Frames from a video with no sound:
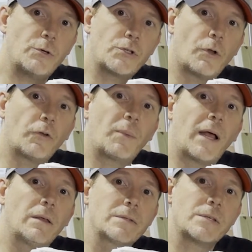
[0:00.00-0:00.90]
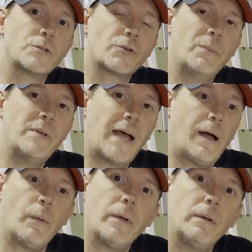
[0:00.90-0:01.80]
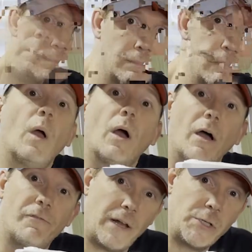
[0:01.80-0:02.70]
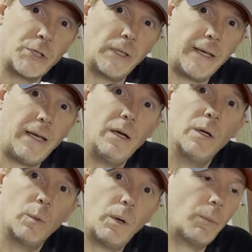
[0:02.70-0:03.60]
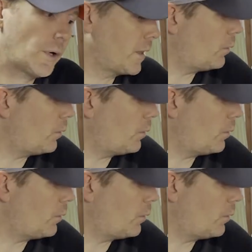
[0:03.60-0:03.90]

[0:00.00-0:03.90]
shoulder bells trimmed down. Eventually, what we're going to